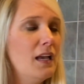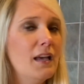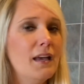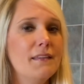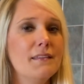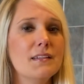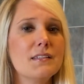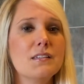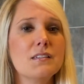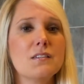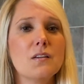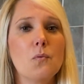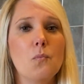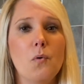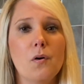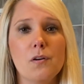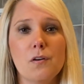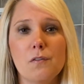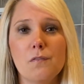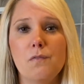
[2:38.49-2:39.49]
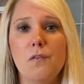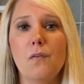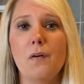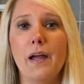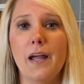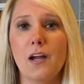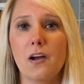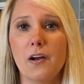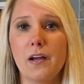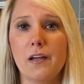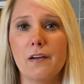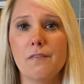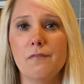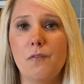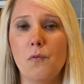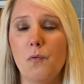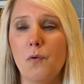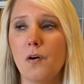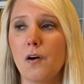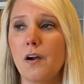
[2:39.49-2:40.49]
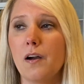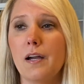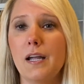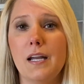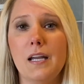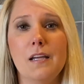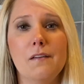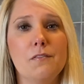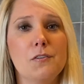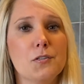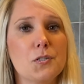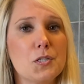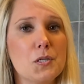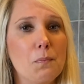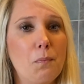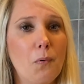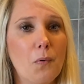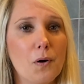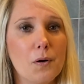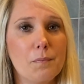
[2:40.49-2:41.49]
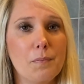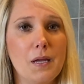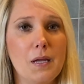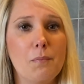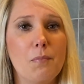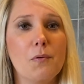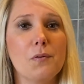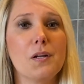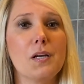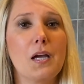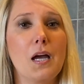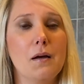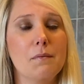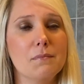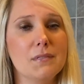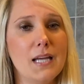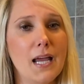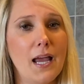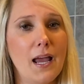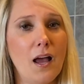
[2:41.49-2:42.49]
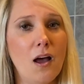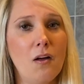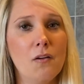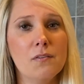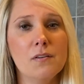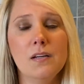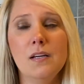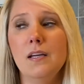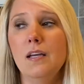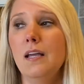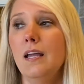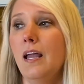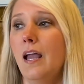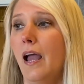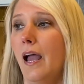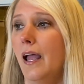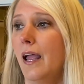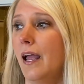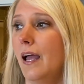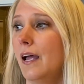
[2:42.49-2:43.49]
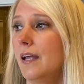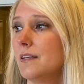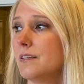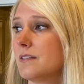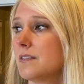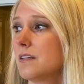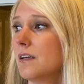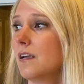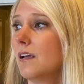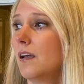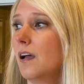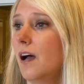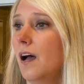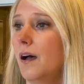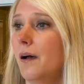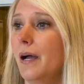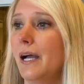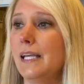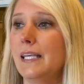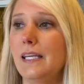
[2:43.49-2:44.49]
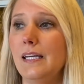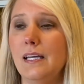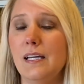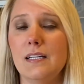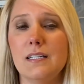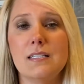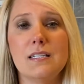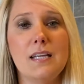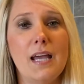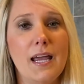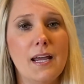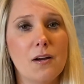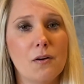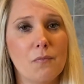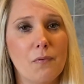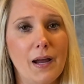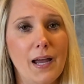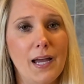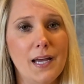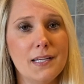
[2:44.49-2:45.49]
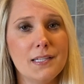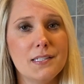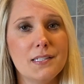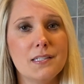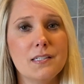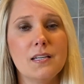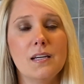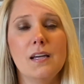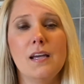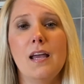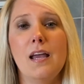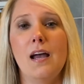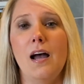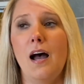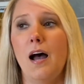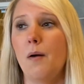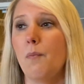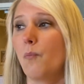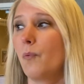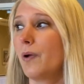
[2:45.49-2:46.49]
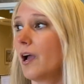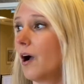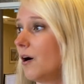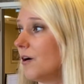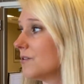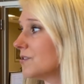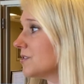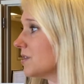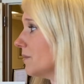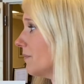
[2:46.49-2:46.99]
And this is a wonderful area for any of your support people to come down and again, take a rest. We also